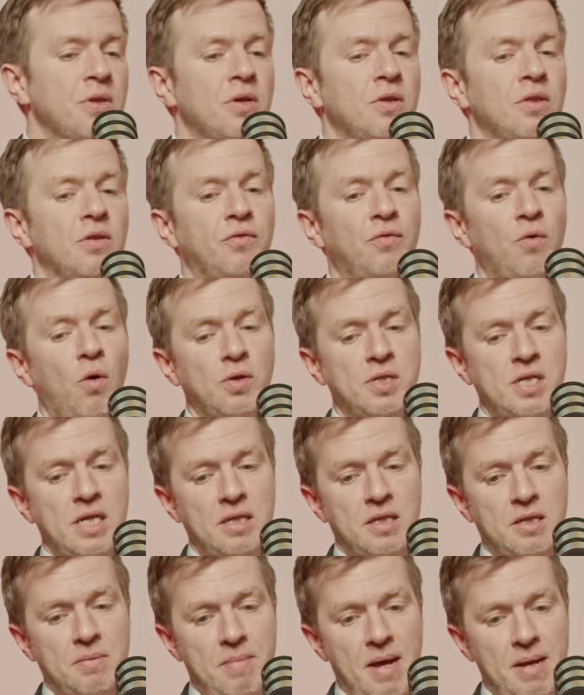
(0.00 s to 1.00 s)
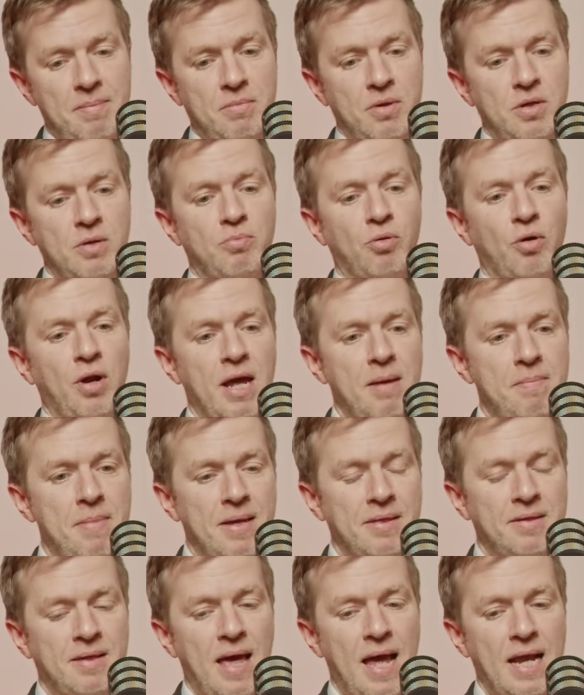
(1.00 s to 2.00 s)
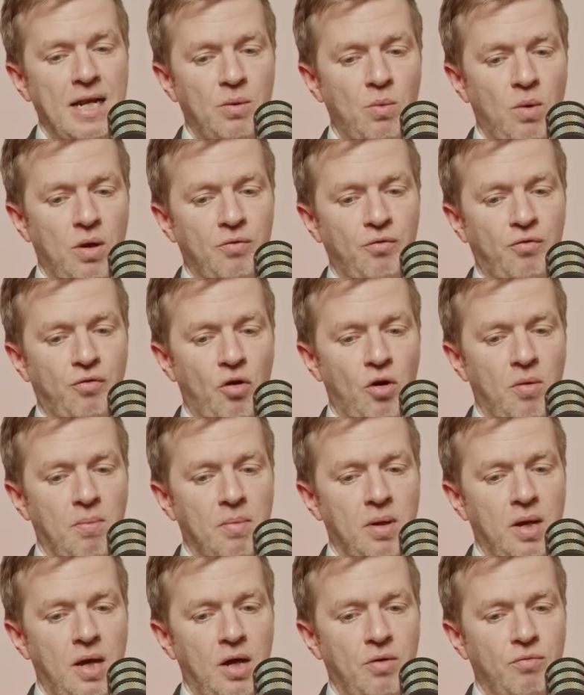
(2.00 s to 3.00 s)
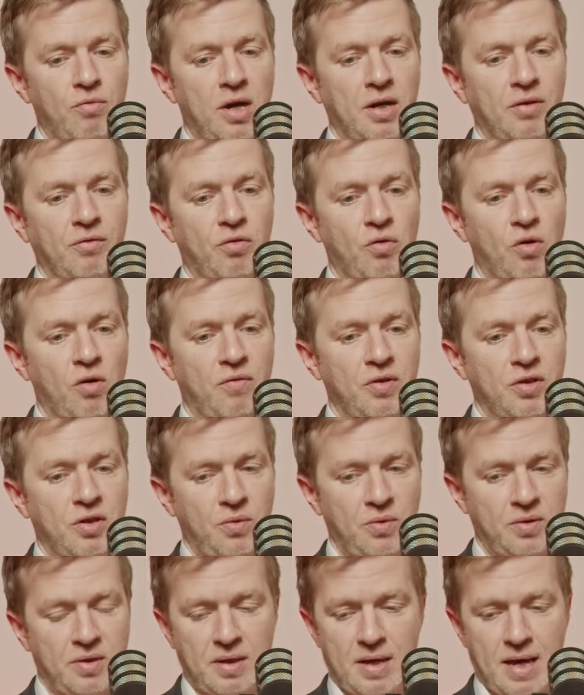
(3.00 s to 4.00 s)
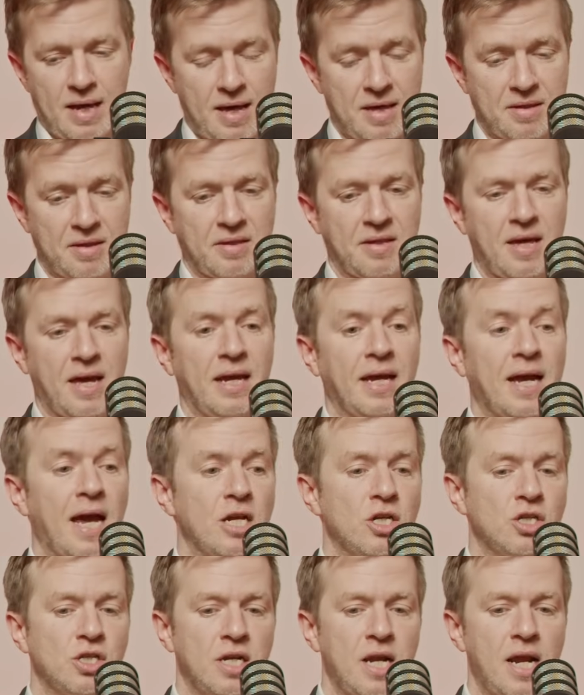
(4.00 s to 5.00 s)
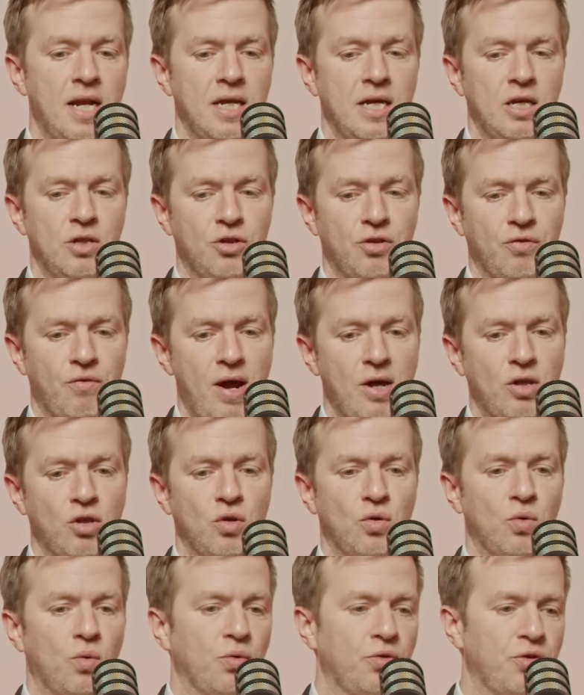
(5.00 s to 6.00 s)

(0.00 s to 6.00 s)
The 14th Amendment prohibits anyone from running for office who is, as I say, engaged in any insurrection or